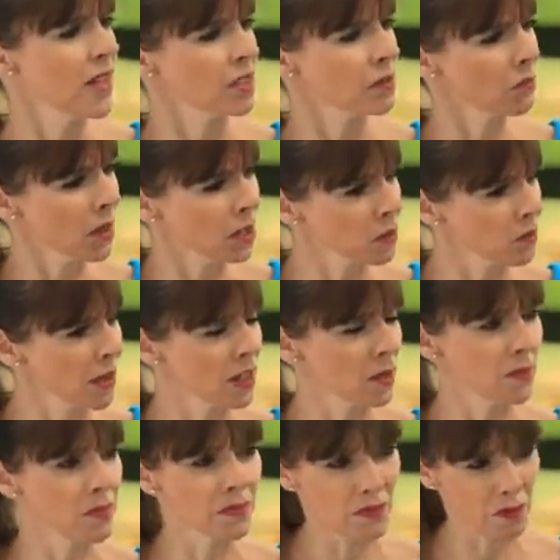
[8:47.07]
That's much
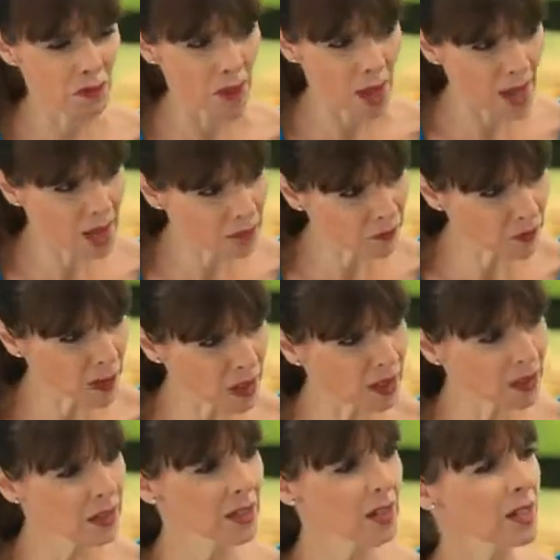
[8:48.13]
better for behavior
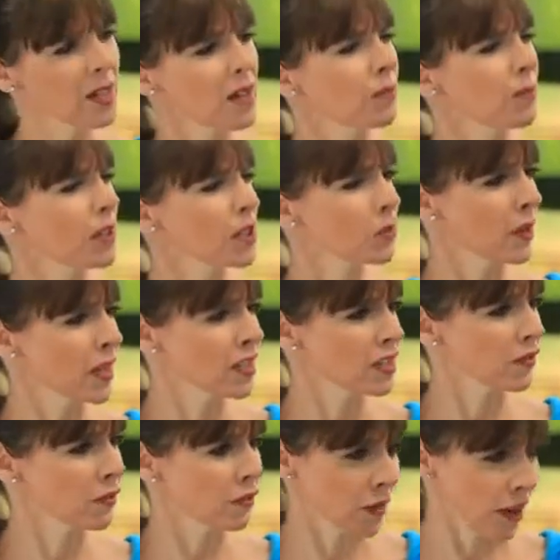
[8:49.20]
and much
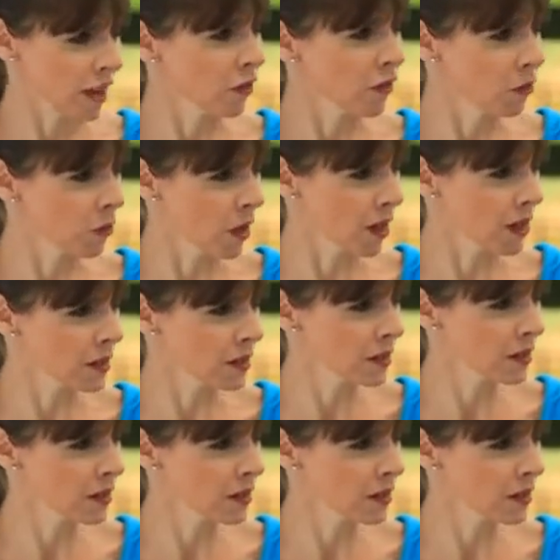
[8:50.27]
better for health-wise.